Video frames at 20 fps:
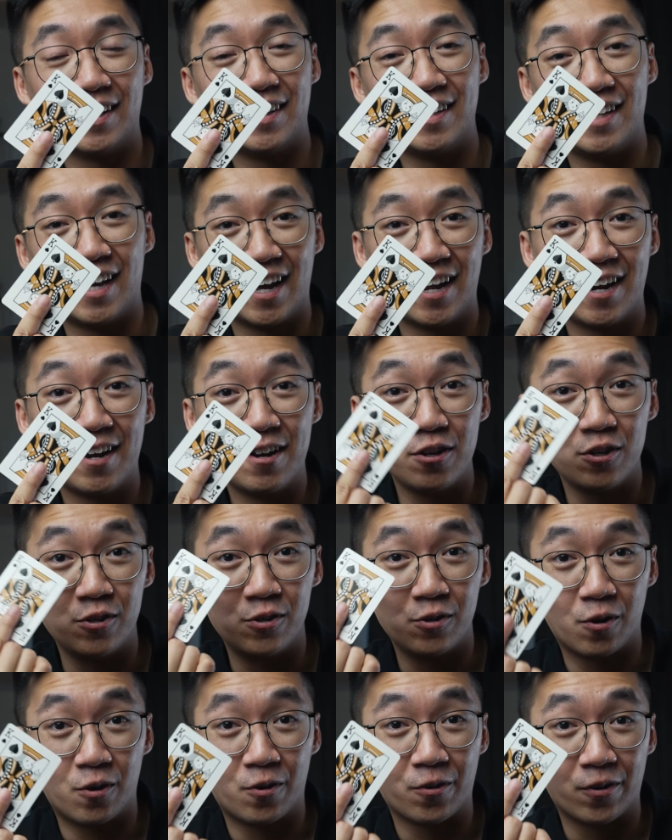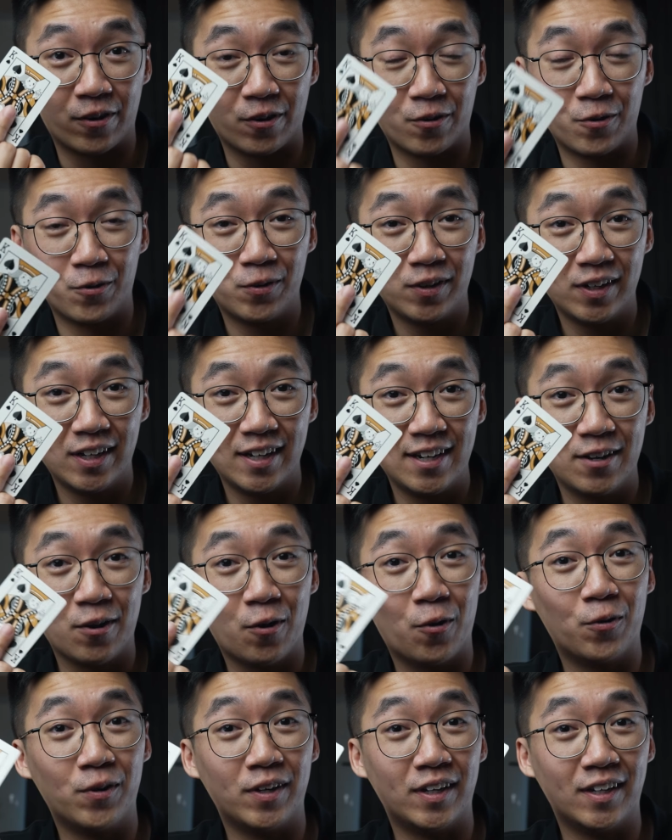and the end, you are only
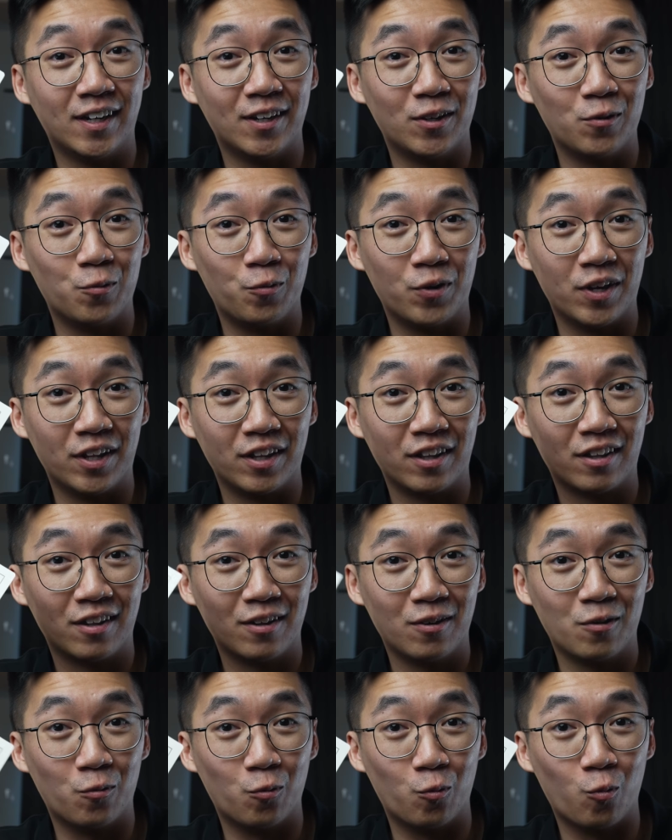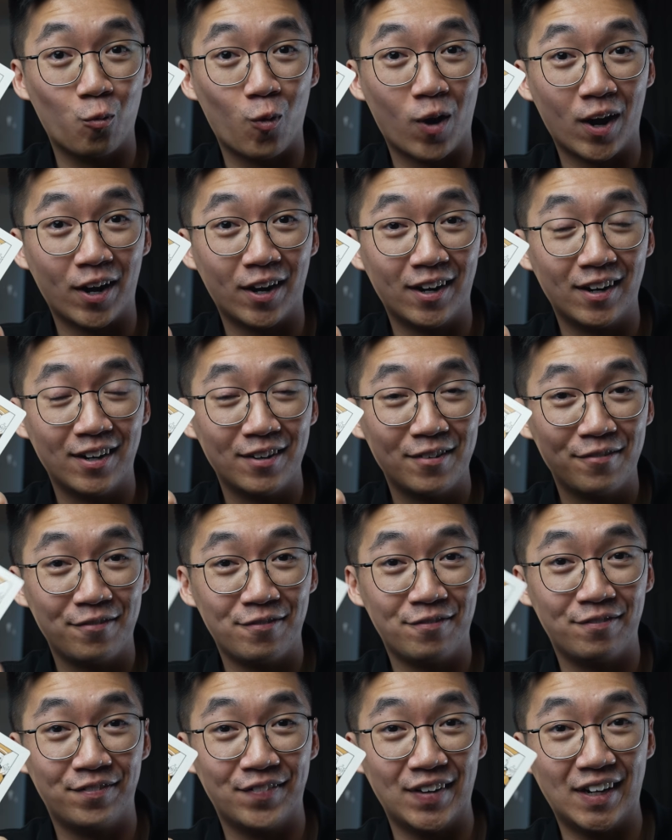holding it with one
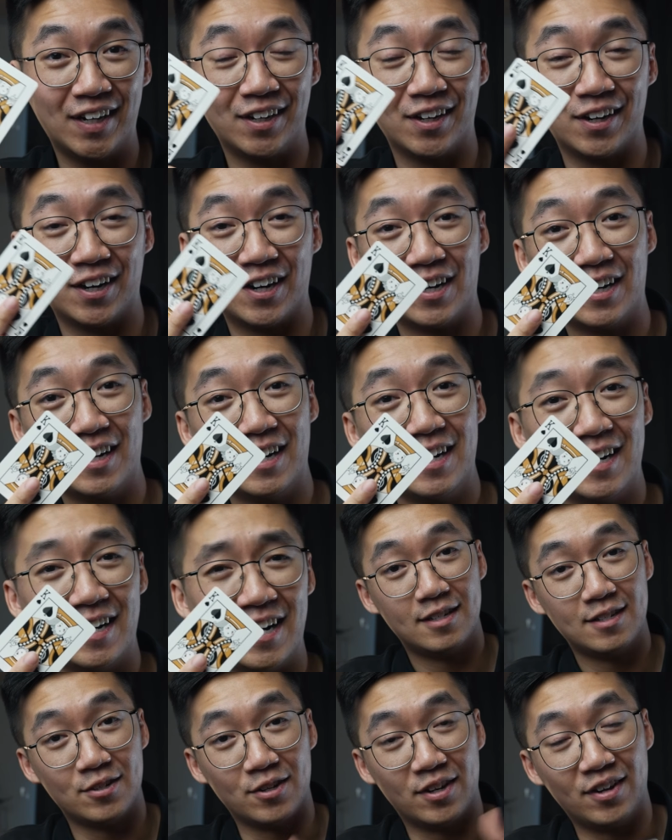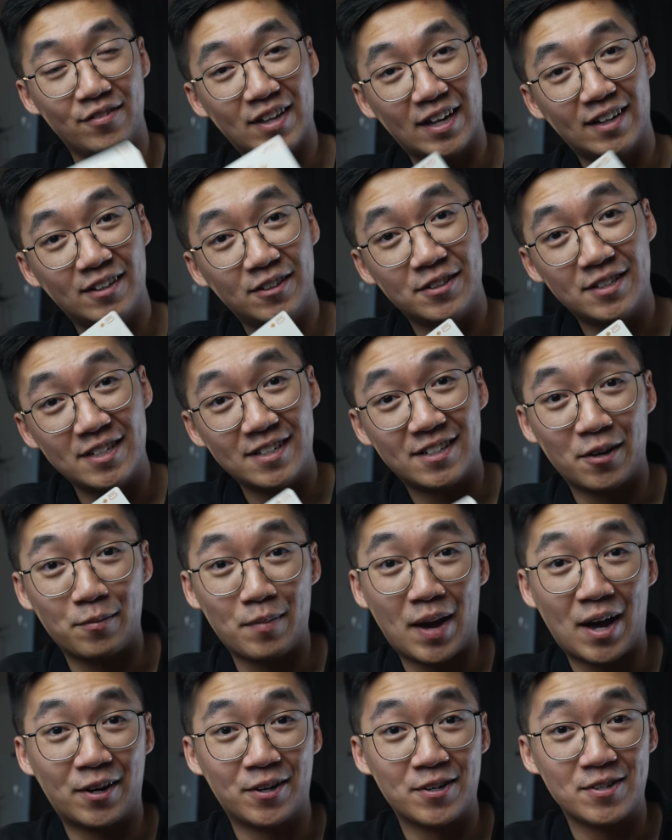finger. So if that little detail
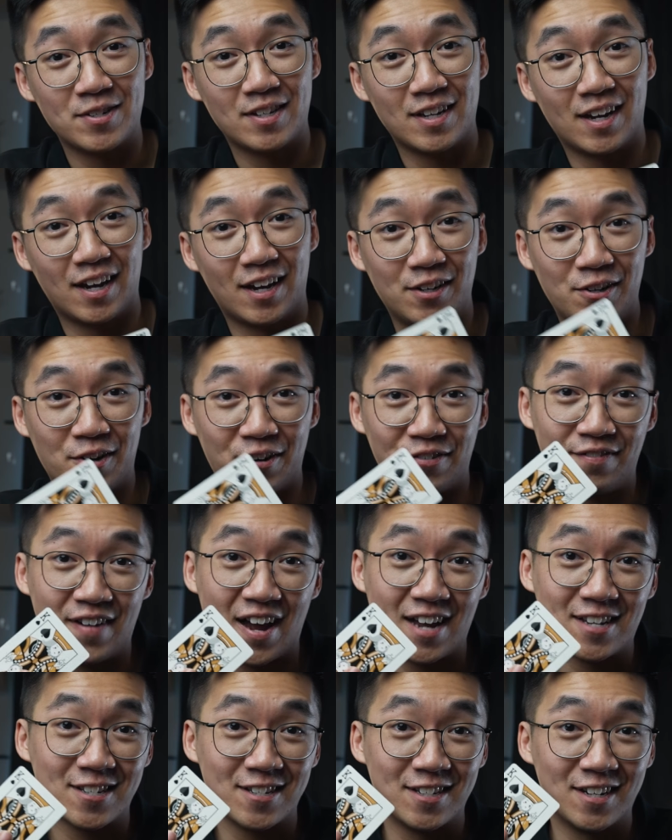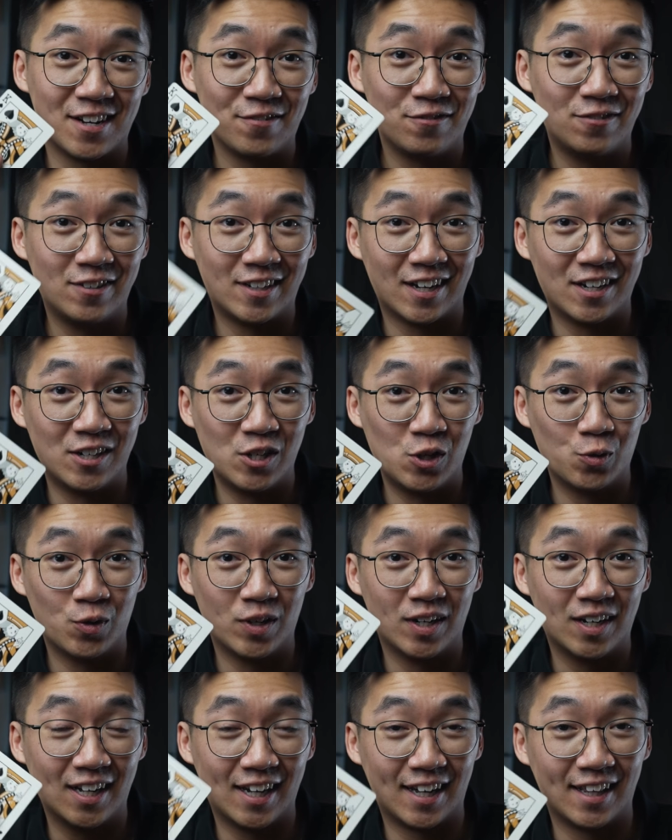matters and you're fast enough, you can do
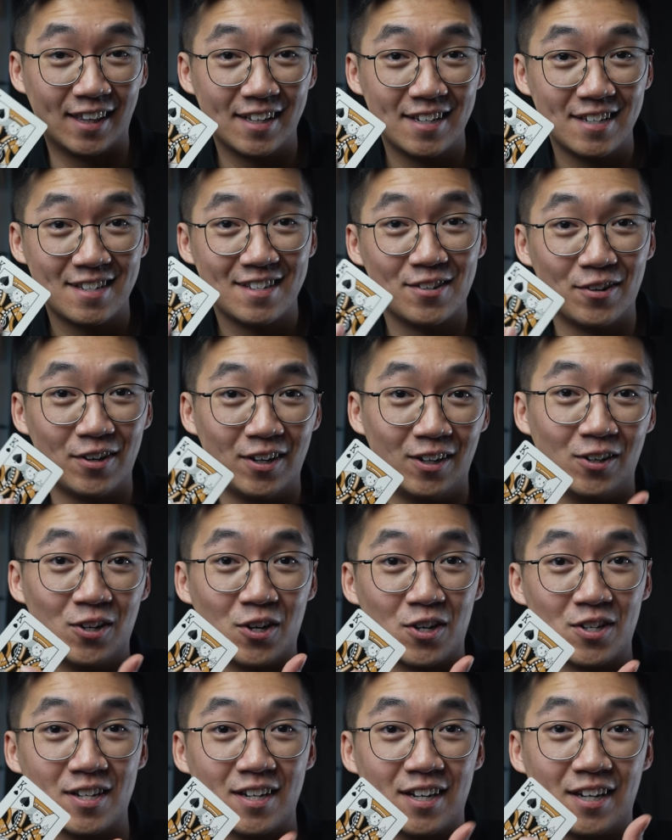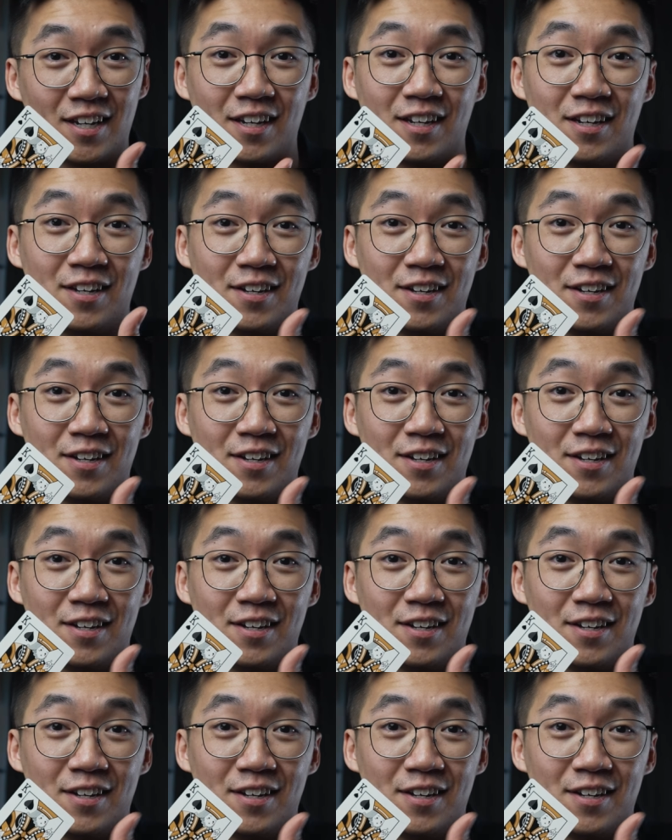it like this, so it looks like